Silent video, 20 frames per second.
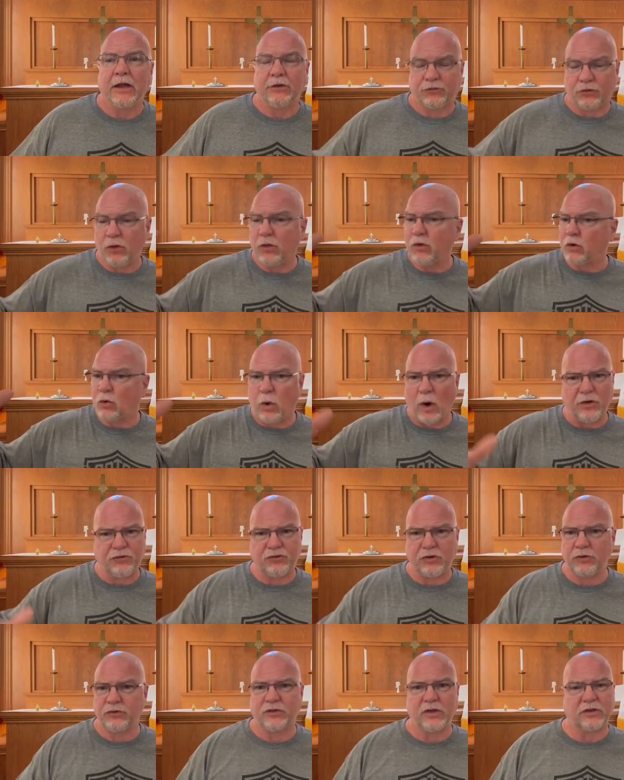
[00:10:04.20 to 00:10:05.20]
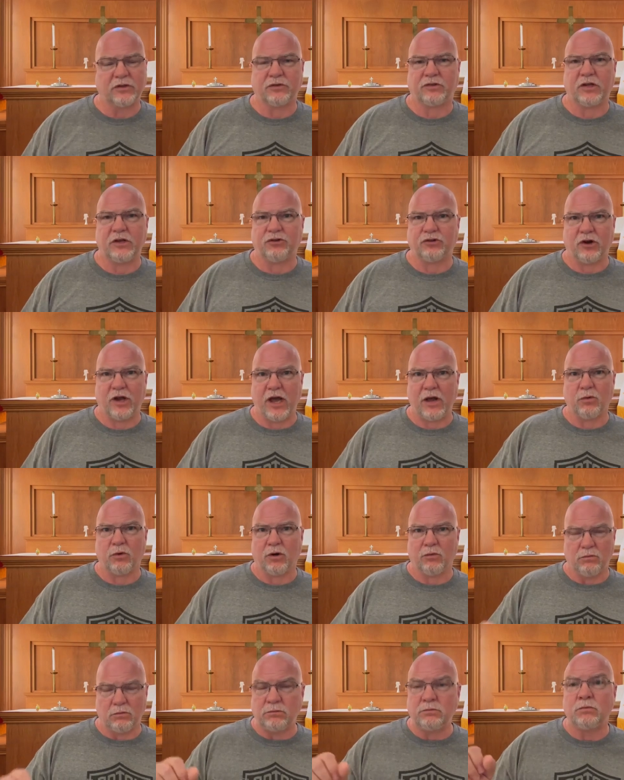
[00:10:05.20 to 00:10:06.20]
And so the questions that the teacher had
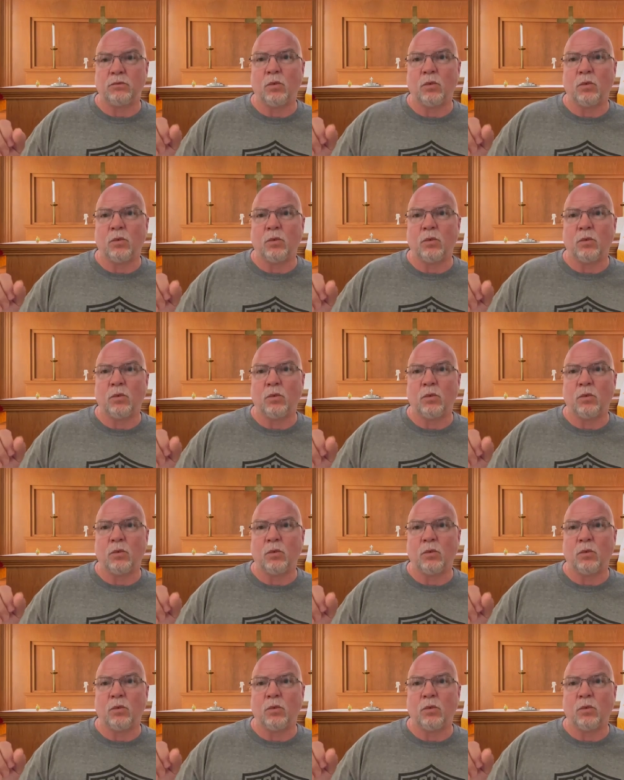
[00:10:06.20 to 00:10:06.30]
were